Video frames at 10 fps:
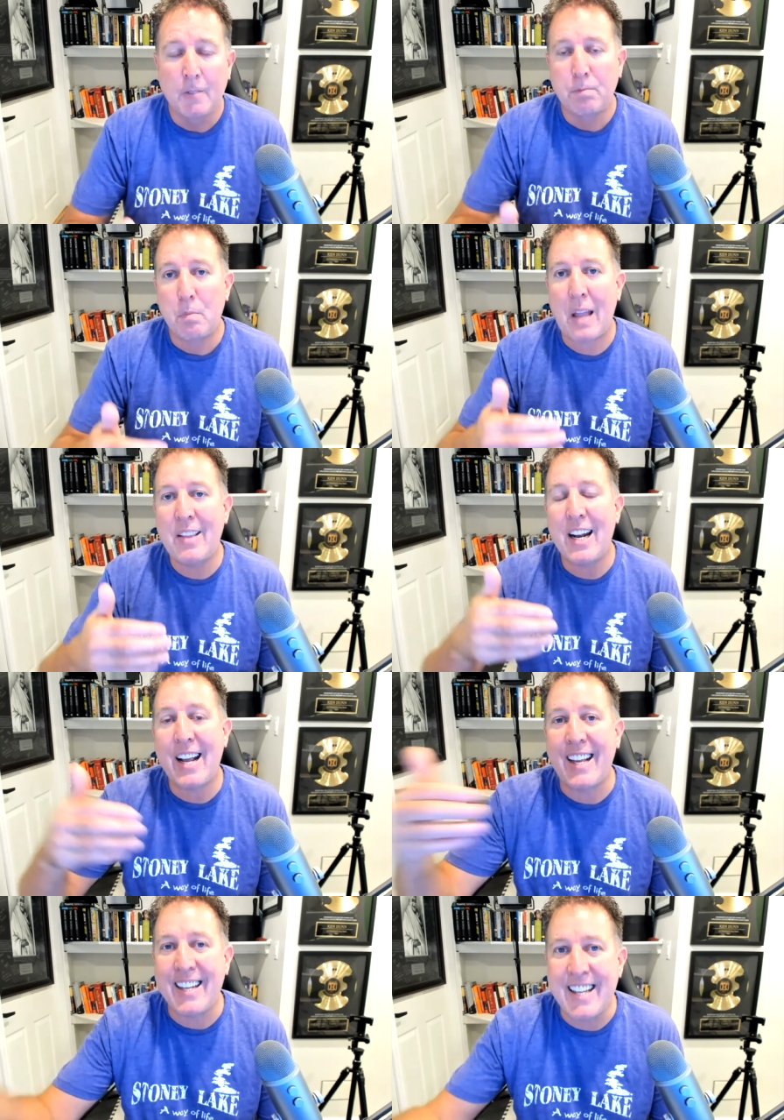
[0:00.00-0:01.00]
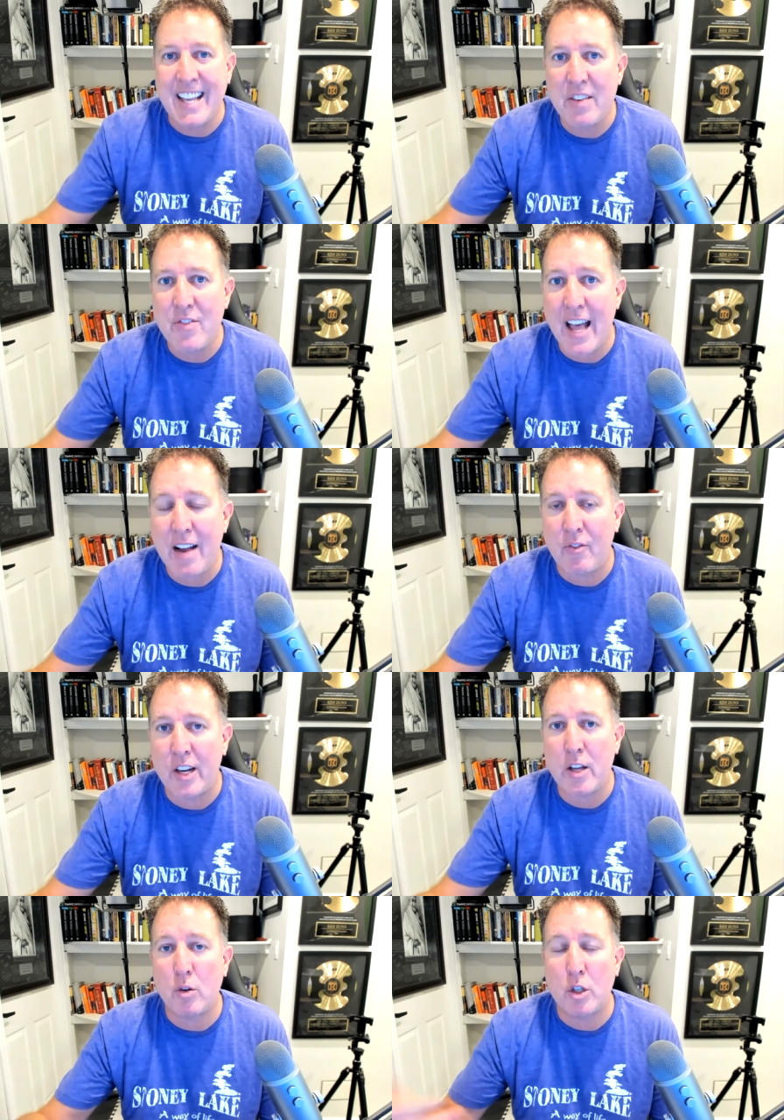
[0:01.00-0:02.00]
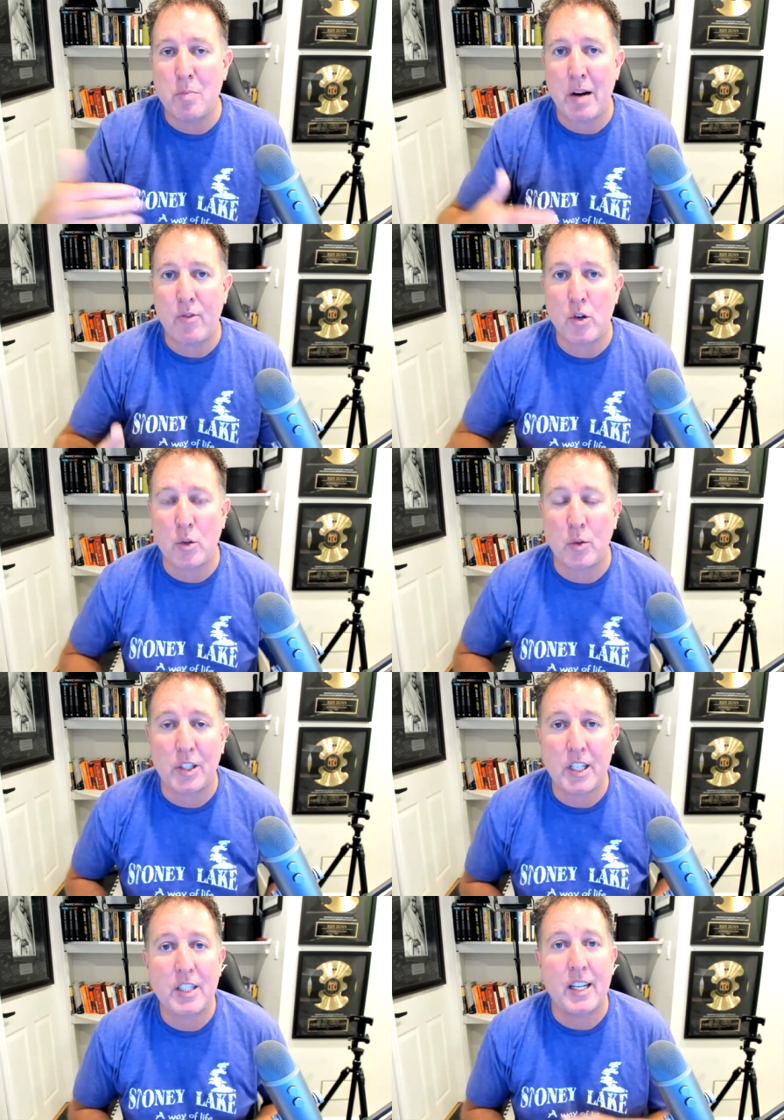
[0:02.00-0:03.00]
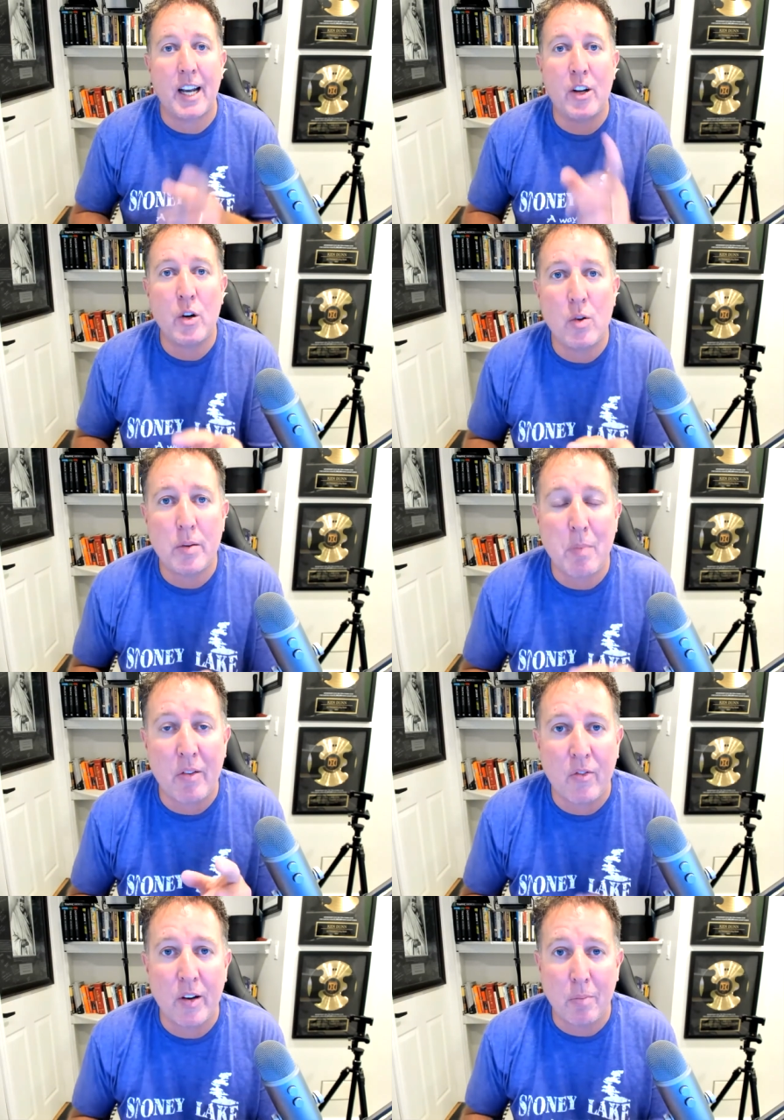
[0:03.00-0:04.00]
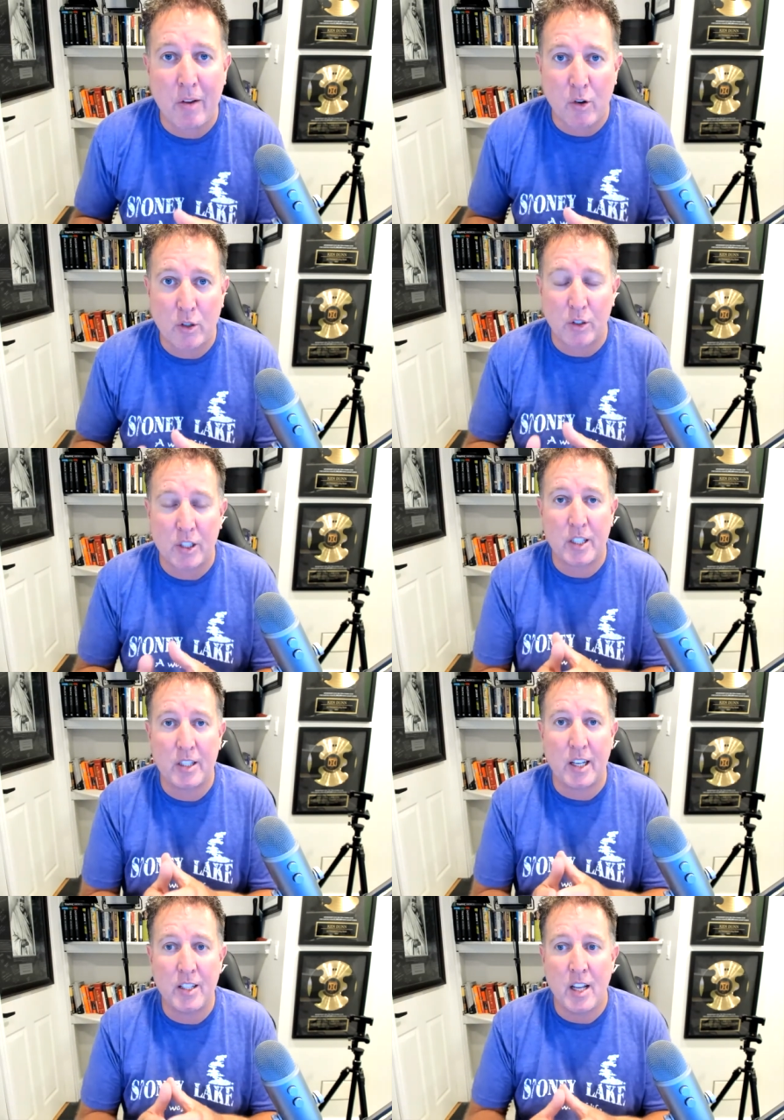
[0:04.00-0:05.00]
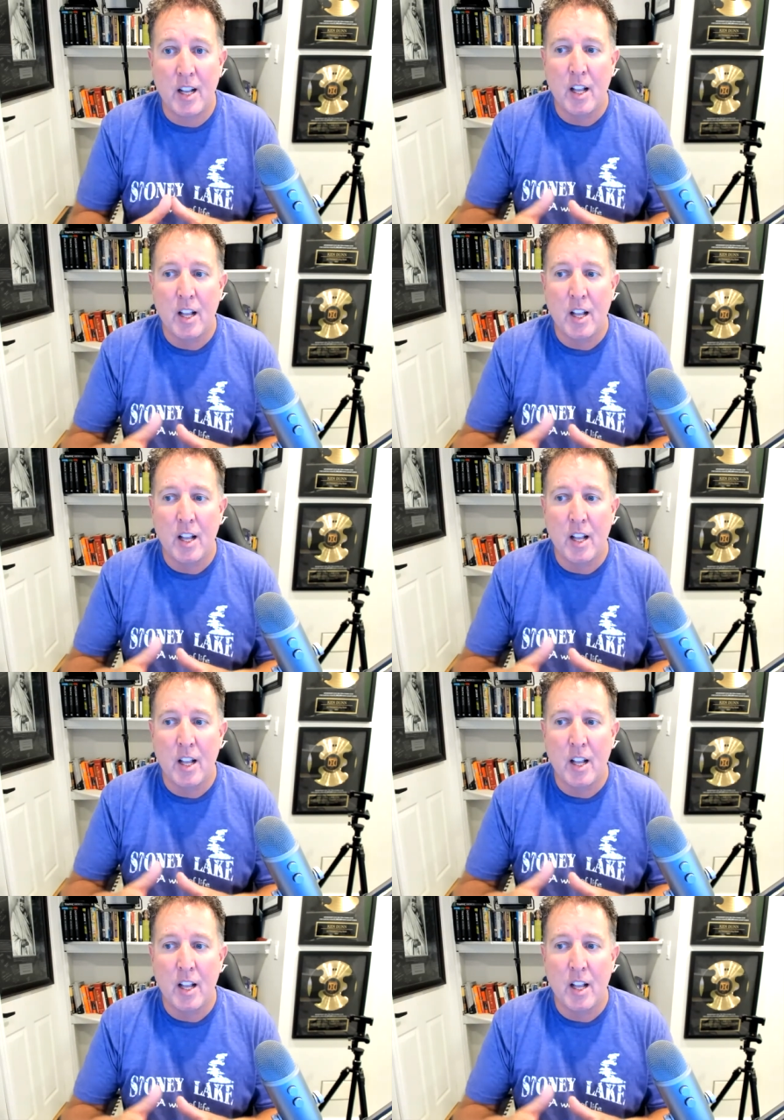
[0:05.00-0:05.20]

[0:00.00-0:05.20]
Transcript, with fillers: and then I can give that video to my virtual assistant. And you know what my, my virtual assistant does?